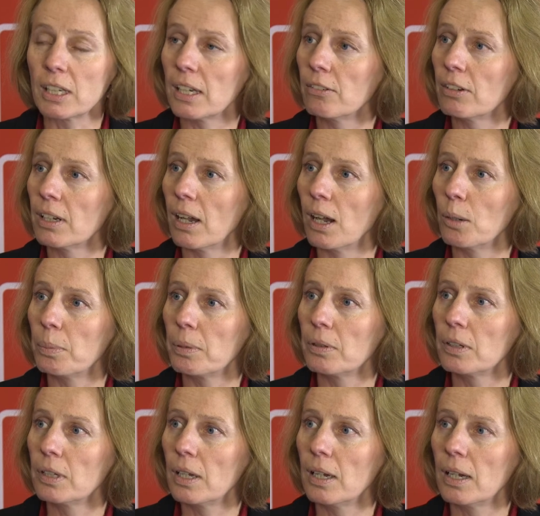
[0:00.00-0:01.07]
gearing up.
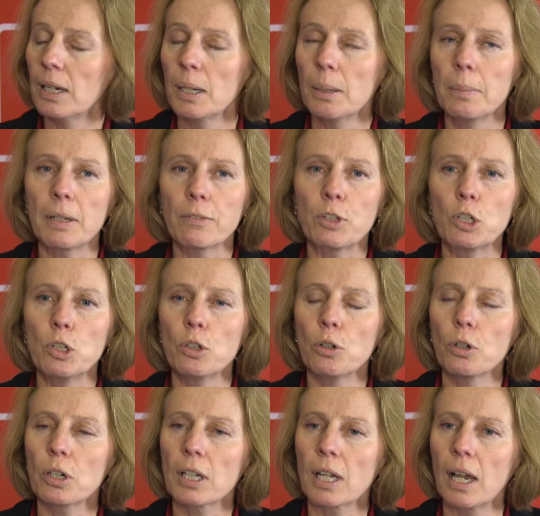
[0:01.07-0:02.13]
If you
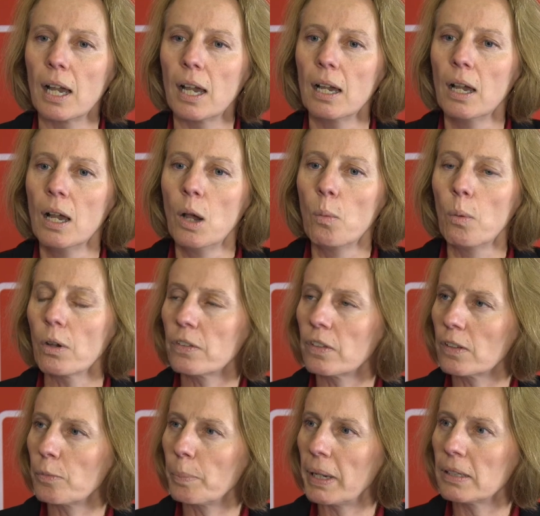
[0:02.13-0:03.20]
look at what's
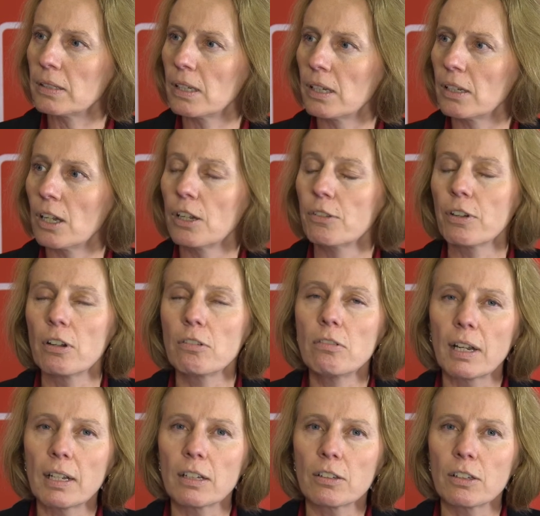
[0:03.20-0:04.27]
expected over a
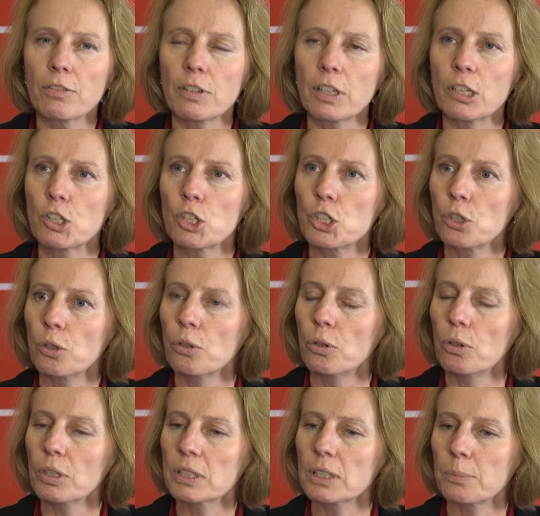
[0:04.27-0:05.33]
relatively
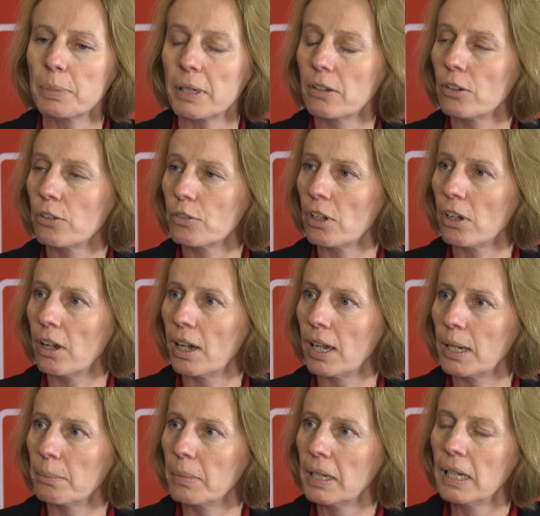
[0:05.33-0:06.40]
short period of
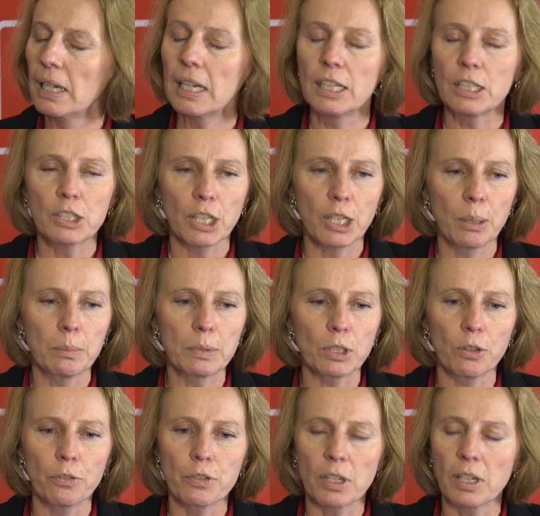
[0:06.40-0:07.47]
time in terms
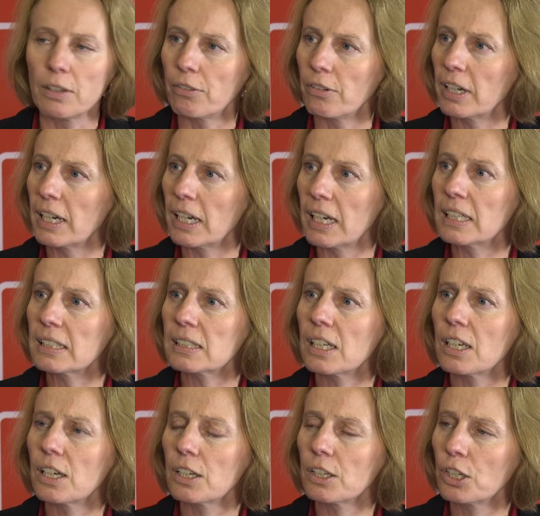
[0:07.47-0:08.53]
of delivery, it's
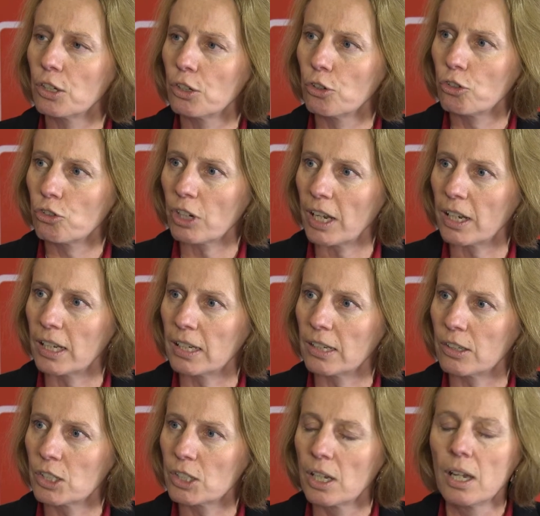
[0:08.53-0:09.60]
a huge
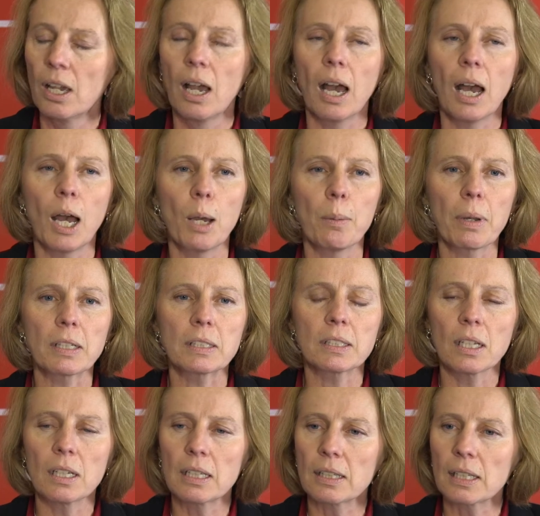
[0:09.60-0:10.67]
challenge. I
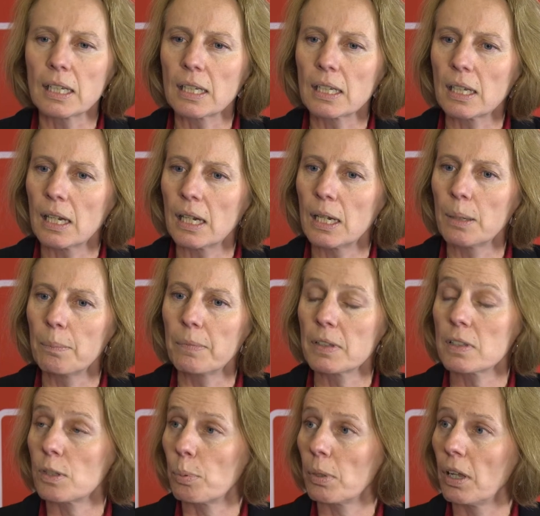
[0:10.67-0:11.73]
certainly think the
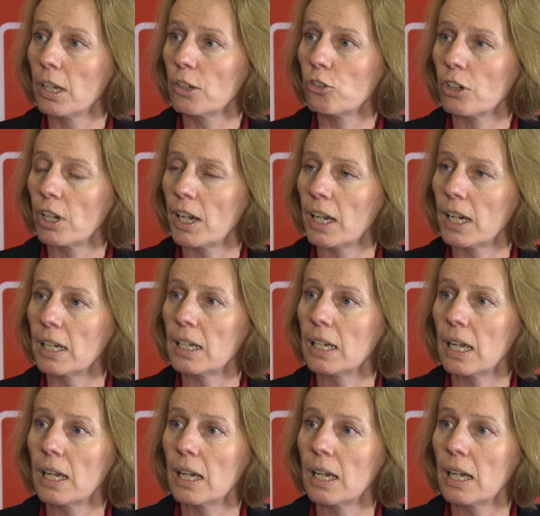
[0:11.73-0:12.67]
supply chain